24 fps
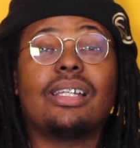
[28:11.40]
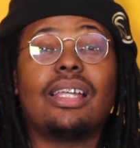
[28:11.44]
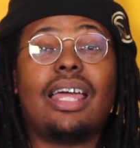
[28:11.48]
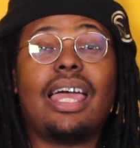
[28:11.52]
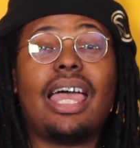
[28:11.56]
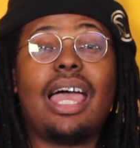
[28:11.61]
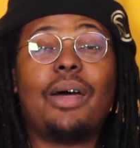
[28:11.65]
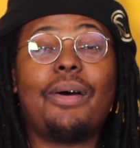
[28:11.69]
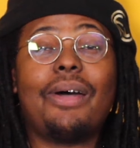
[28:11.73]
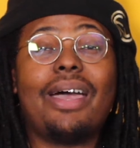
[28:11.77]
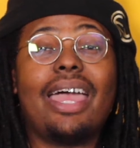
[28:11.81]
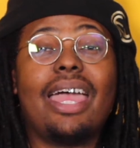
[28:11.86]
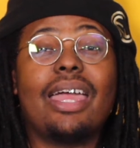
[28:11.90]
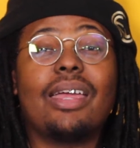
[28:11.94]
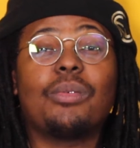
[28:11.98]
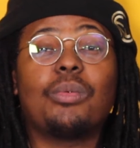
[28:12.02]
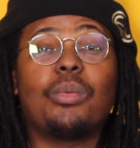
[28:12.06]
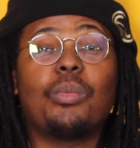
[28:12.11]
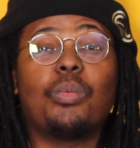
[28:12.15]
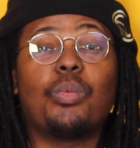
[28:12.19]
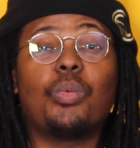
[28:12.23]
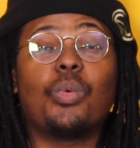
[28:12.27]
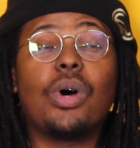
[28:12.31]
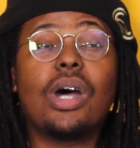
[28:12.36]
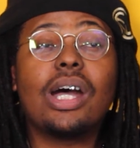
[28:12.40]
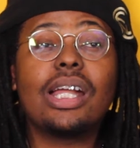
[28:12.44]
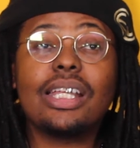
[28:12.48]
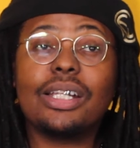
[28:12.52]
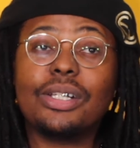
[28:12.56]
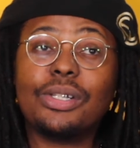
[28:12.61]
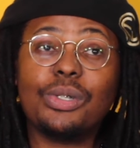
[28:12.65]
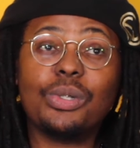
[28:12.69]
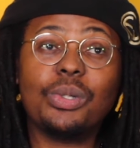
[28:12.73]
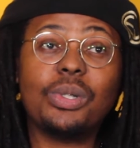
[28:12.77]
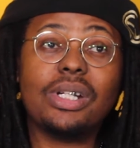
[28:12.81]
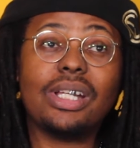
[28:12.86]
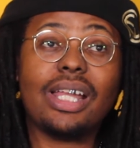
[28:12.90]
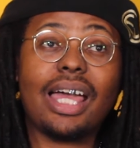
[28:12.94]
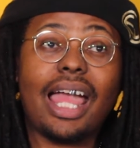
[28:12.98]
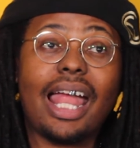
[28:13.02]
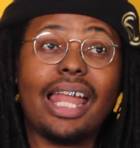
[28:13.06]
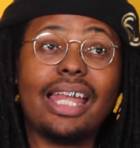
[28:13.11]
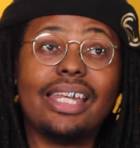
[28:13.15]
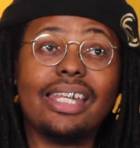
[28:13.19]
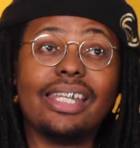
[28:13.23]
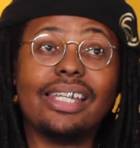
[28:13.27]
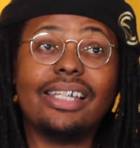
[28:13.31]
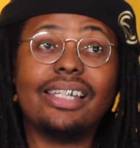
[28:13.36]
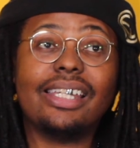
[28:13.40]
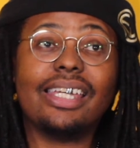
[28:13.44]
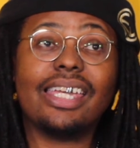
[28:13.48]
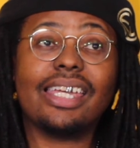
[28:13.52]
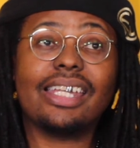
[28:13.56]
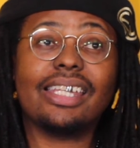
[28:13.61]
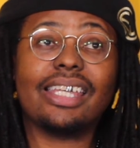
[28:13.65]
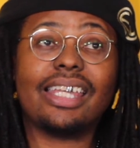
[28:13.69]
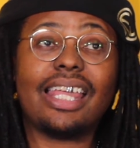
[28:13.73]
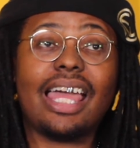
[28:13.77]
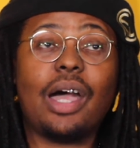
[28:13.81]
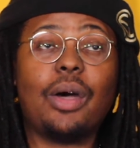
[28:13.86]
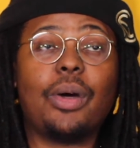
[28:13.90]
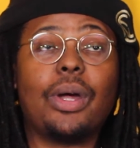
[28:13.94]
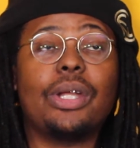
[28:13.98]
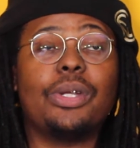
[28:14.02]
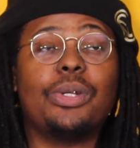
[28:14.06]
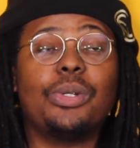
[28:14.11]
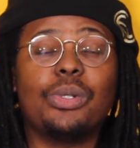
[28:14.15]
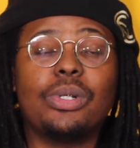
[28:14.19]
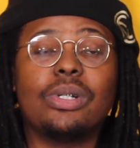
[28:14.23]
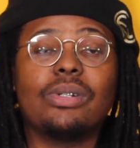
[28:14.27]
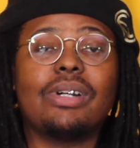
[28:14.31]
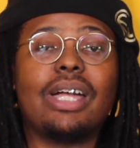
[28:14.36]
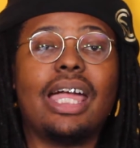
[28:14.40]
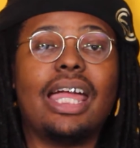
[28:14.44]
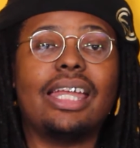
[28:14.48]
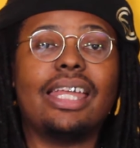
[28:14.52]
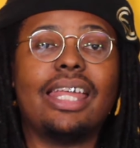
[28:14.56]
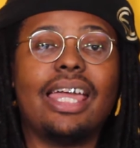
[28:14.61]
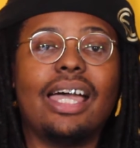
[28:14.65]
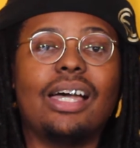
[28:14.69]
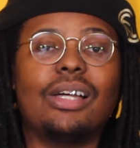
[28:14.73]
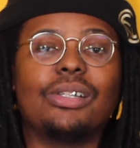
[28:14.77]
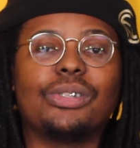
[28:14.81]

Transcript: how I want to do it ideally, and then how I do it right now.